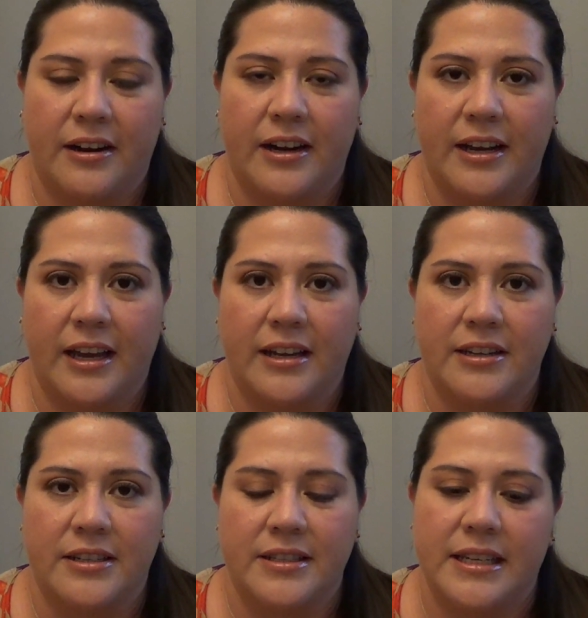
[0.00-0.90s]
and kind of
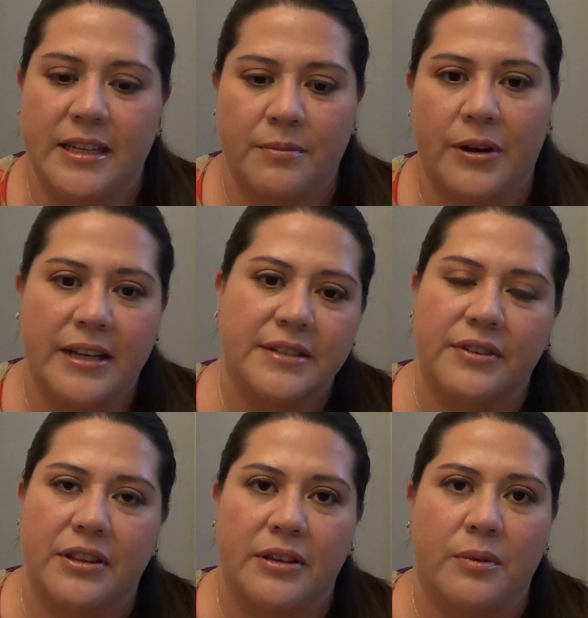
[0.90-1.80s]
just decompress
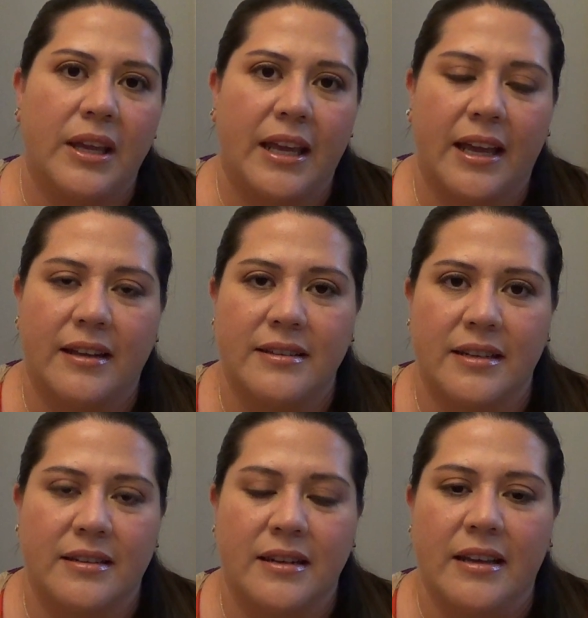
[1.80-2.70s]
for the weekend
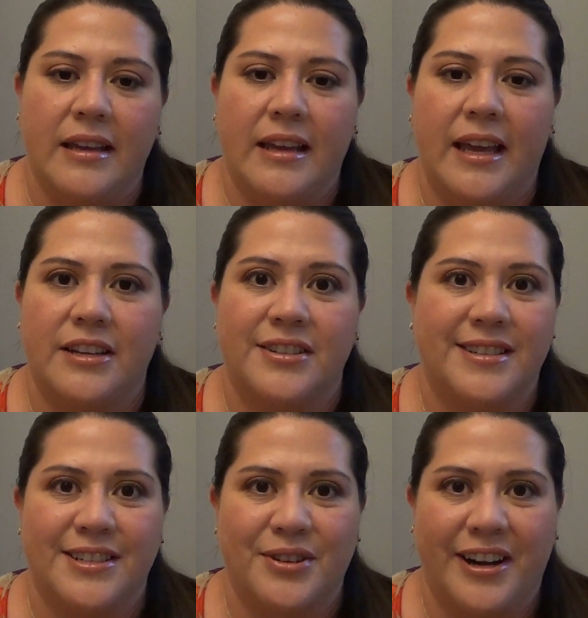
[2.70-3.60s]
and just
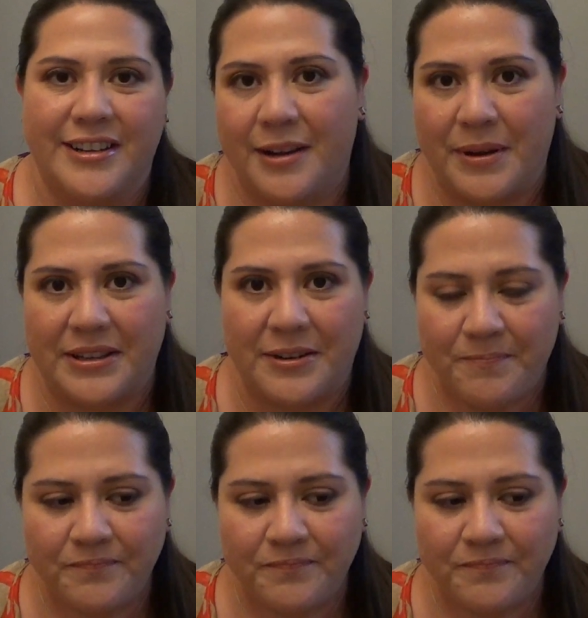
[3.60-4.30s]
enjoy our time out there.